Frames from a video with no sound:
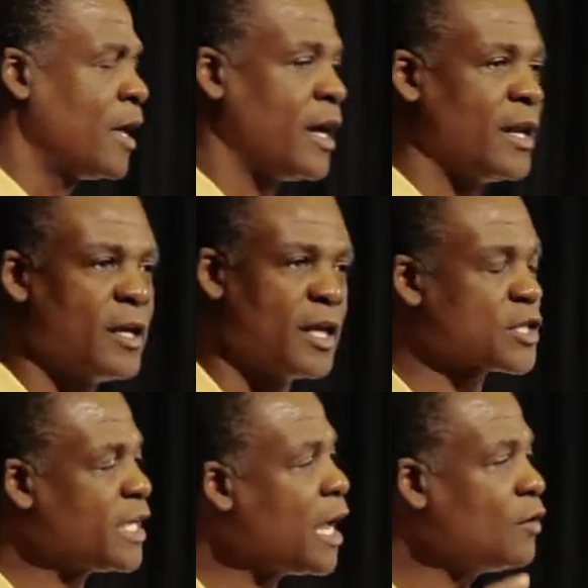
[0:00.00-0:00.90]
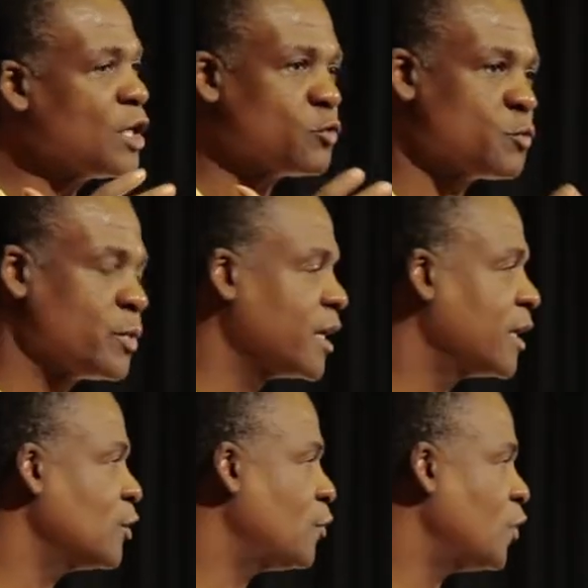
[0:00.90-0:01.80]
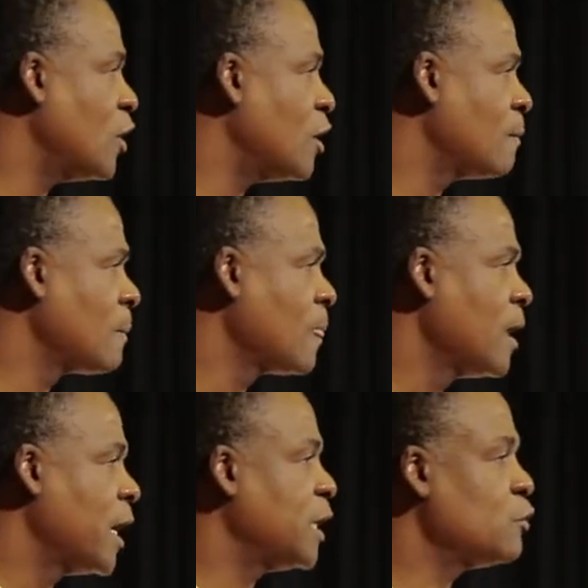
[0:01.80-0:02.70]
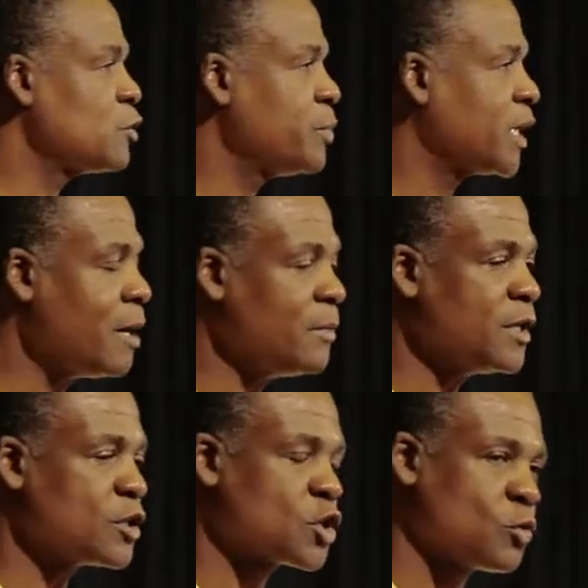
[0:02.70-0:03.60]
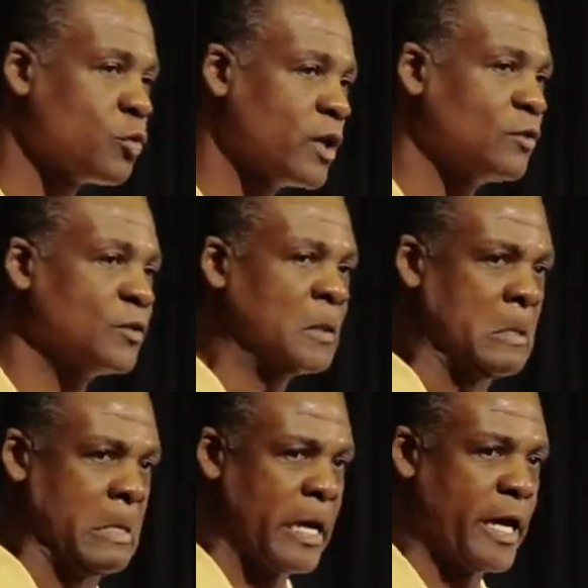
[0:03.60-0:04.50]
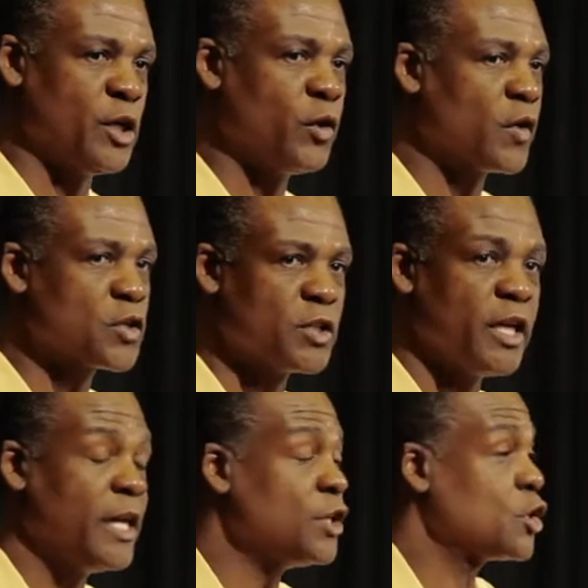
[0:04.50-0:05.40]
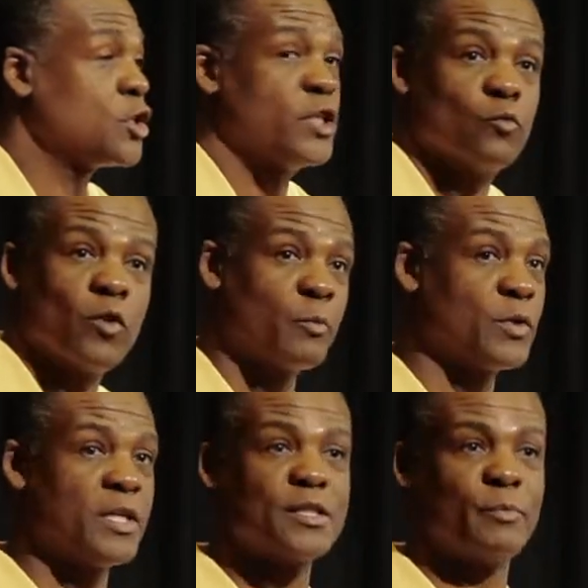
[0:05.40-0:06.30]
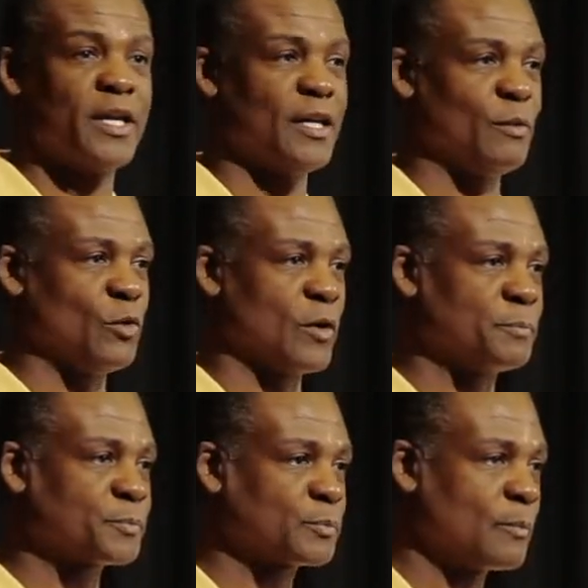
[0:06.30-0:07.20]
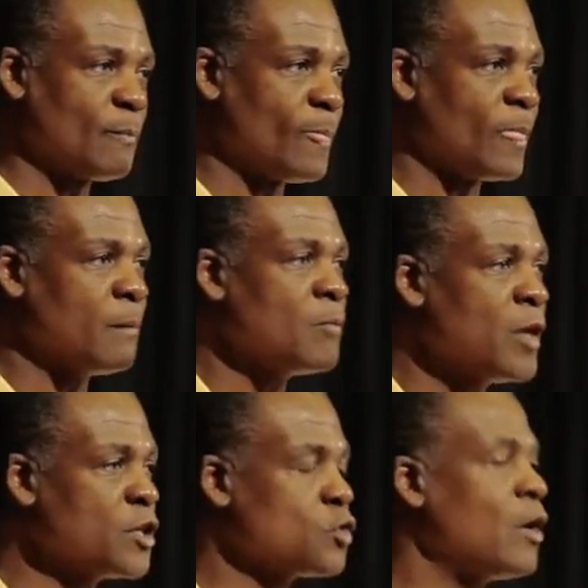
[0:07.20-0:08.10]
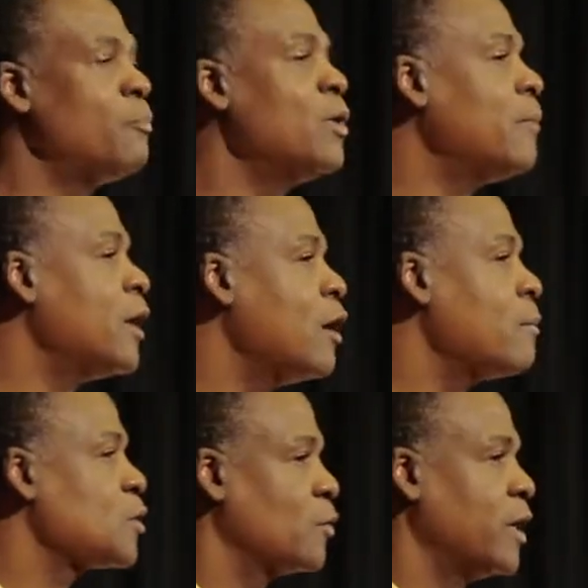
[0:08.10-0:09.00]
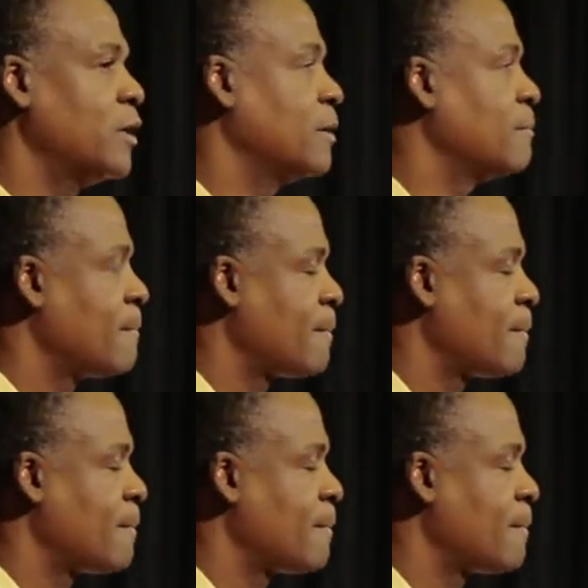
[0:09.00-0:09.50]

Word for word: And his countenance was beginning to fall, and he was becoming disgruntled. And you could see he just didn't want to participate anymore. And so I put my arms around him.